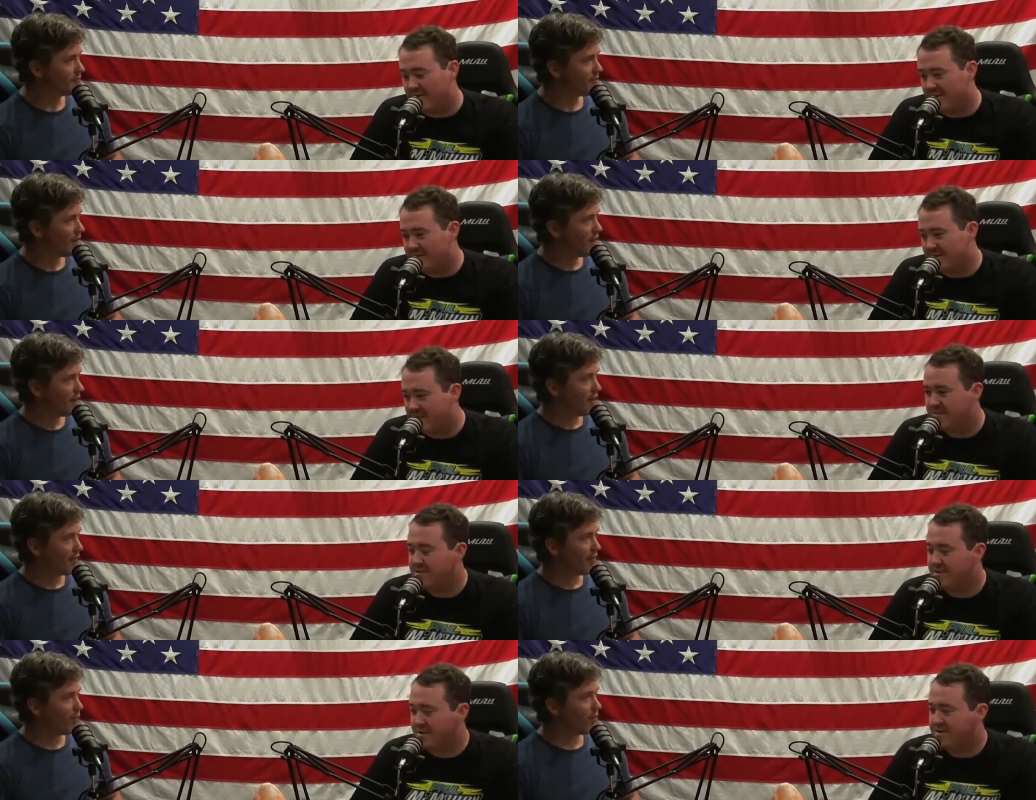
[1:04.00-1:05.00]
Speaker 1: about this show.
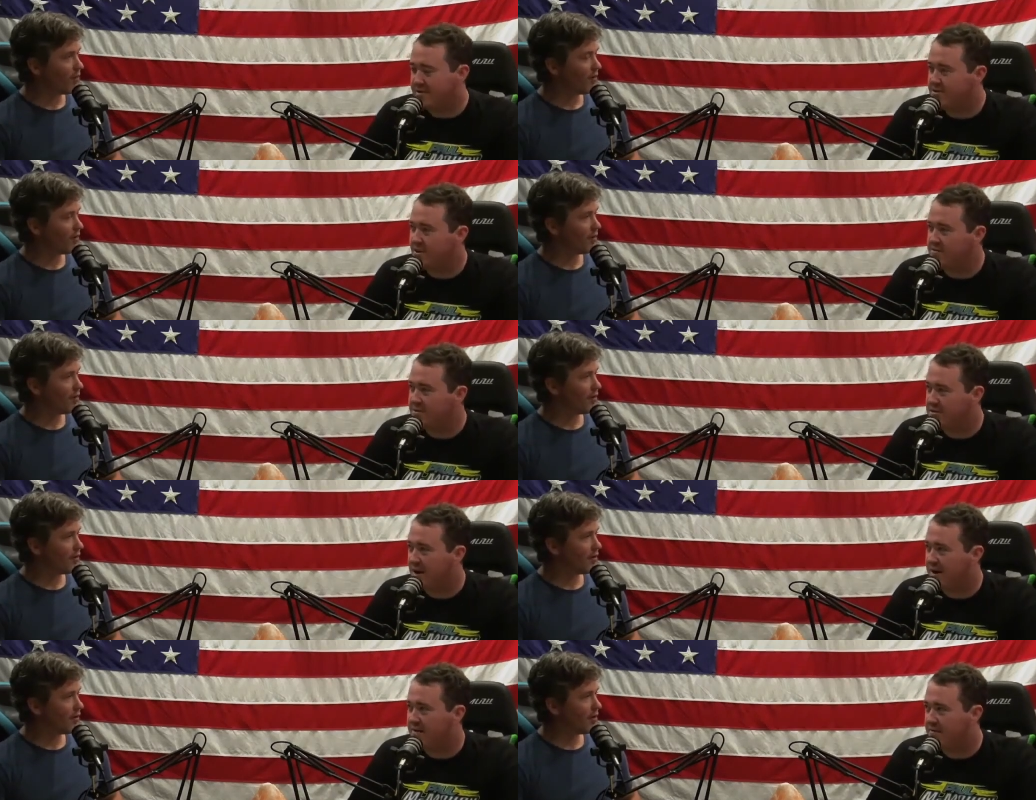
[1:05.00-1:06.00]
It's literally a show
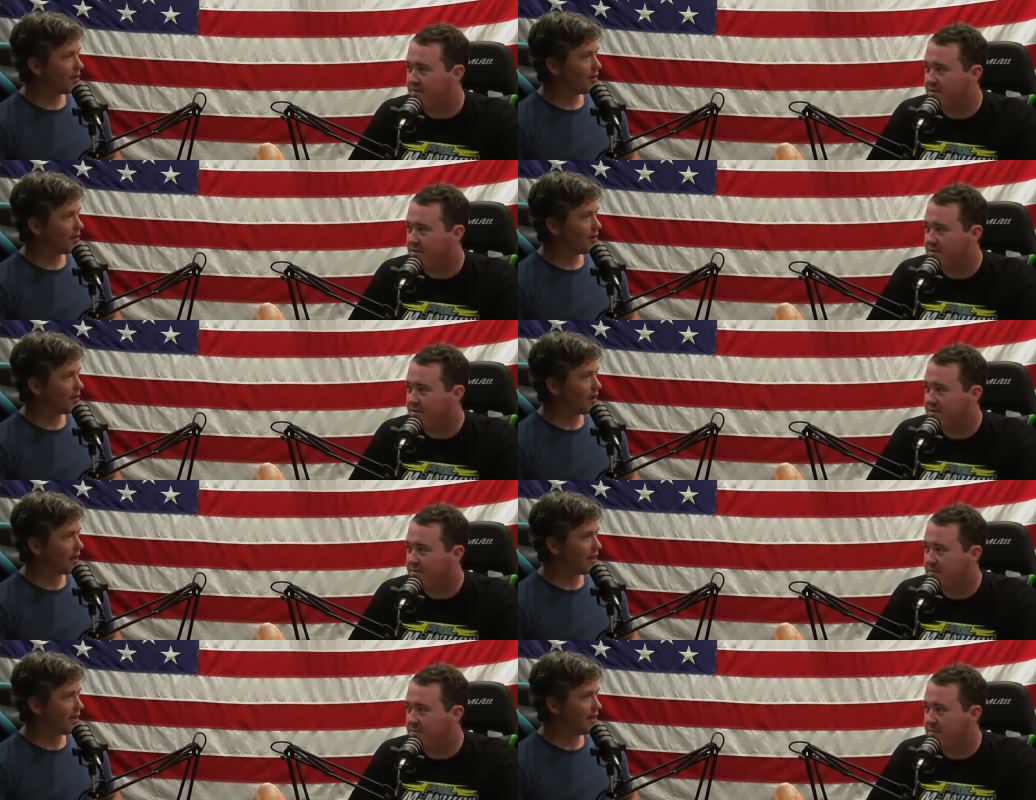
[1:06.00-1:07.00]
designed for.
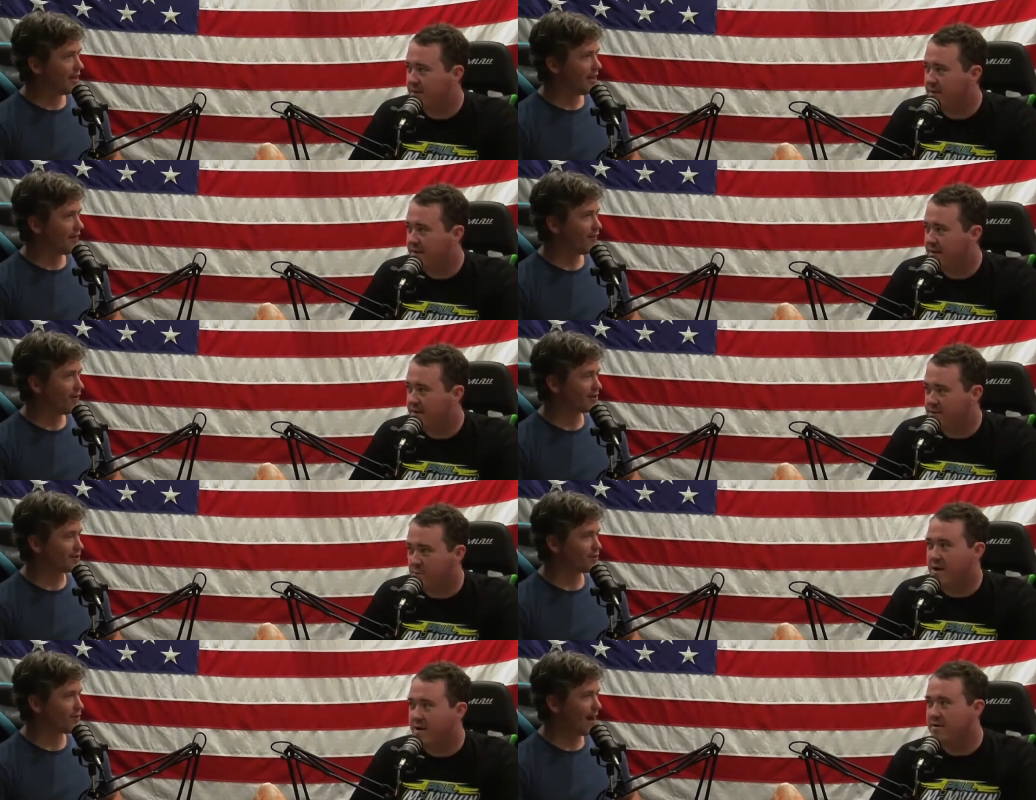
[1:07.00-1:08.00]
Speaker 2: Yeah, I feel like it's,
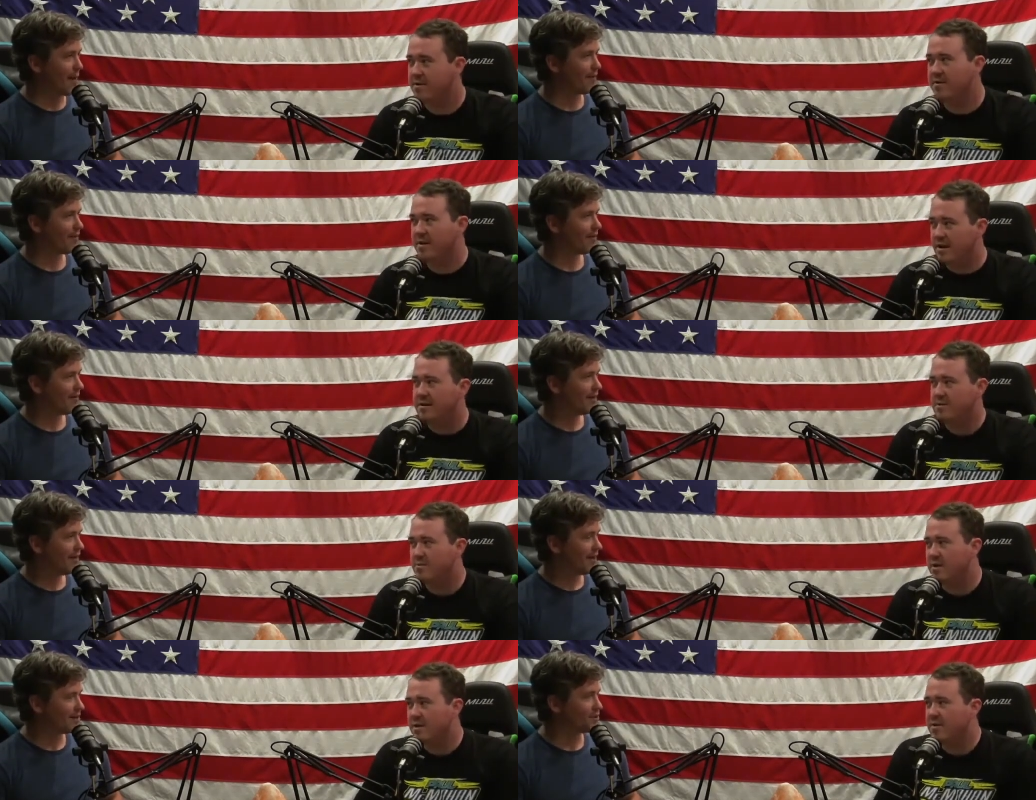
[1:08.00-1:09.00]
it's weird, trap. dude. It is
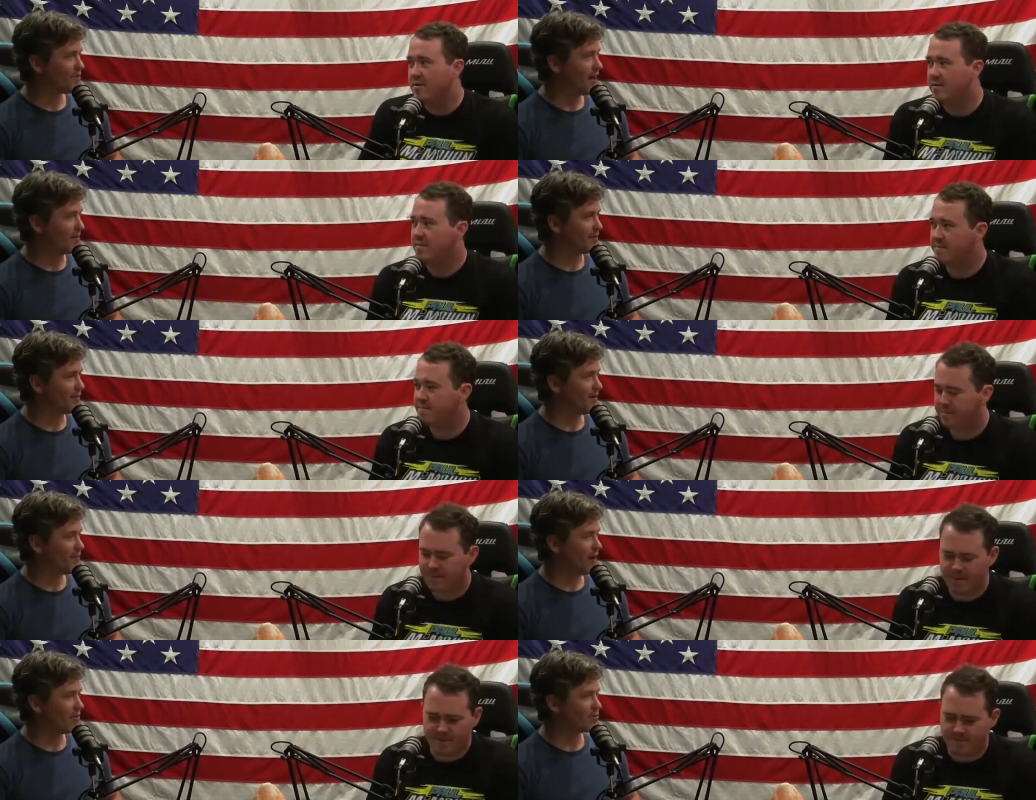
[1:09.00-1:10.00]
weird. It's a trap, dude.
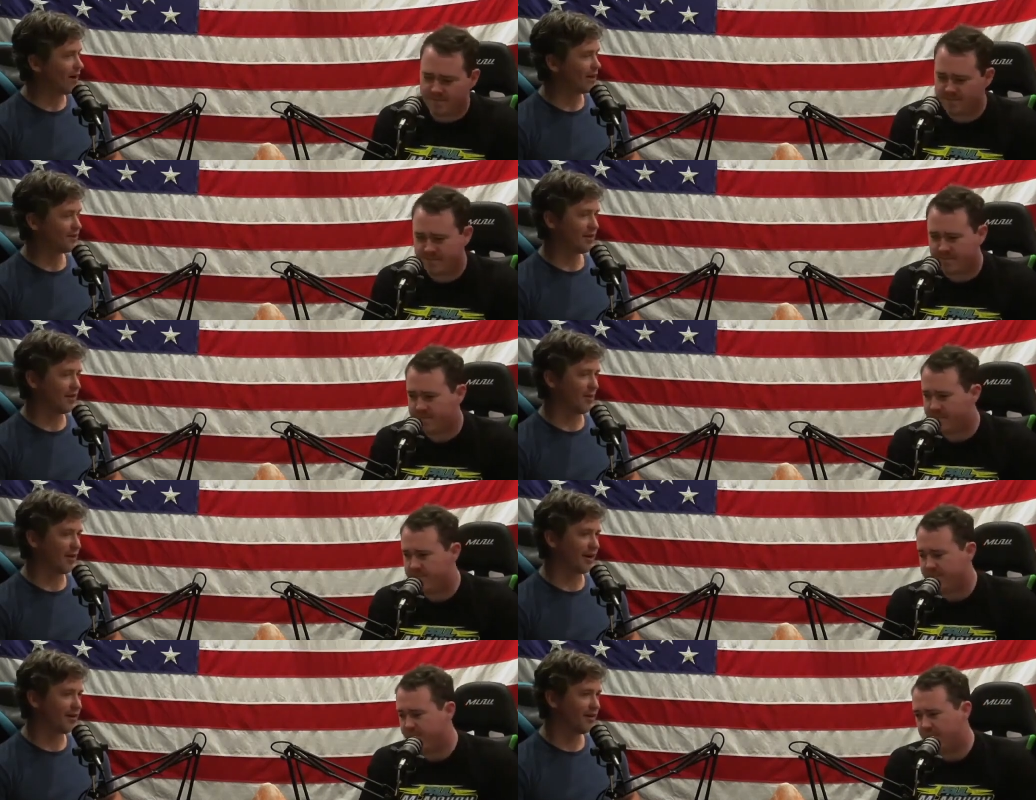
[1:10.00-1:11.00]
I'm, I was watching and I'm
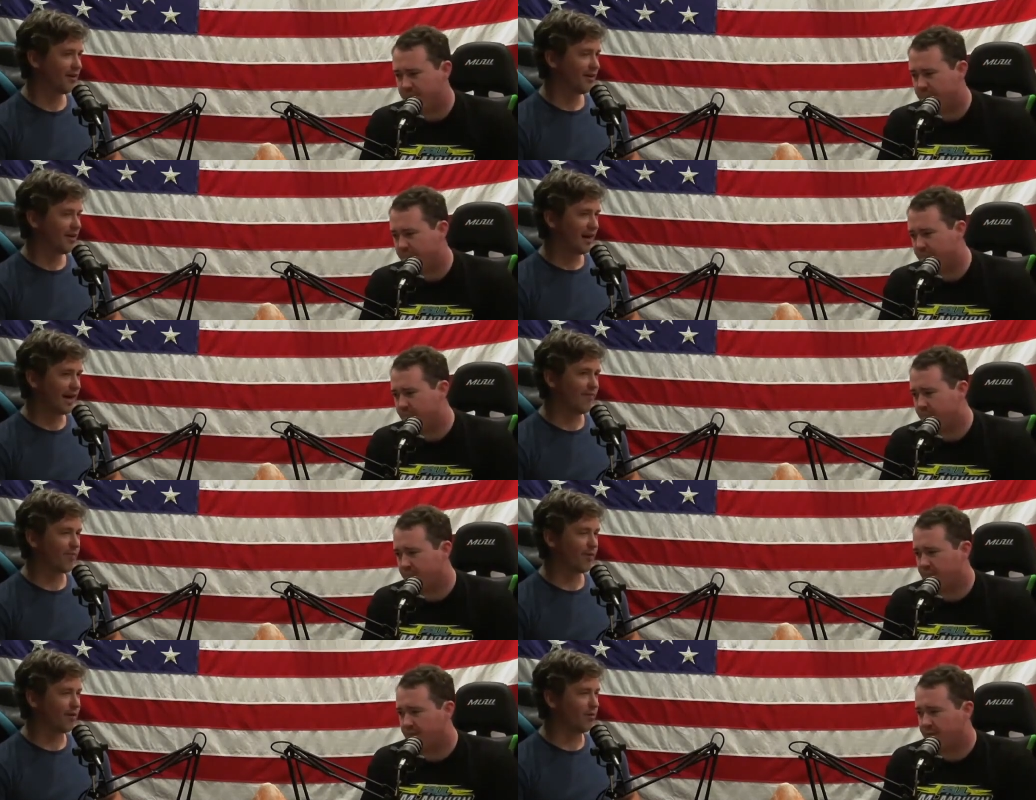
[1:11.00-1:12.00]
like, I
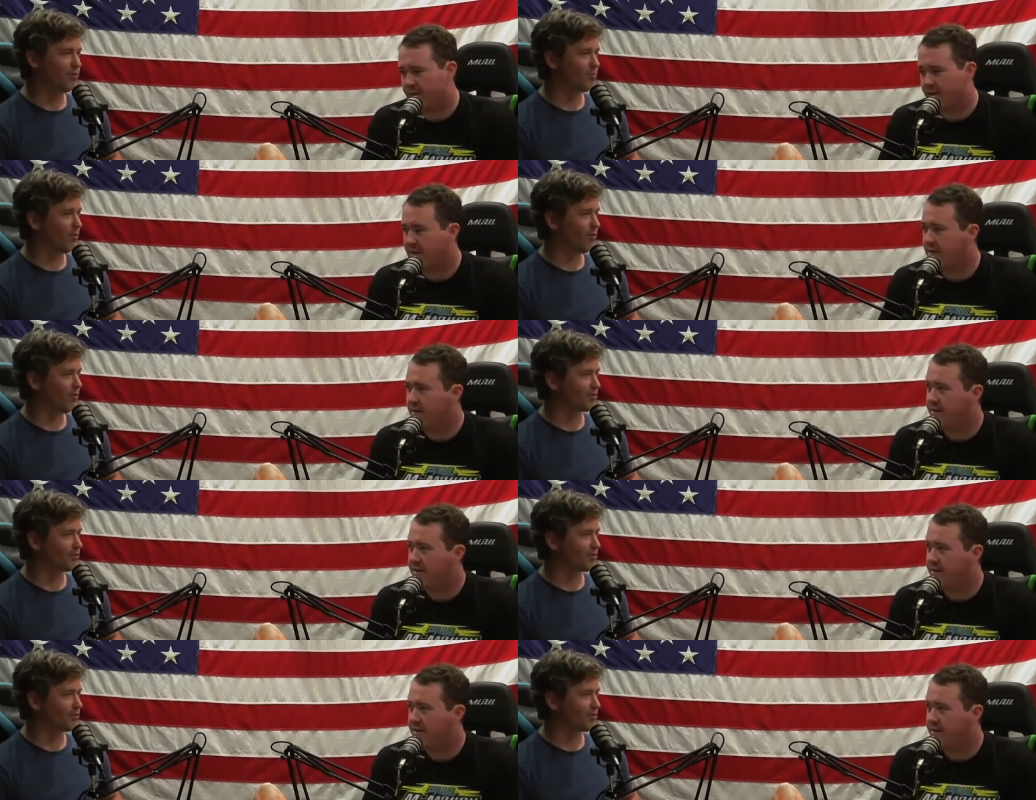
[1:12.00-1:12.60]
have pretty loose morals,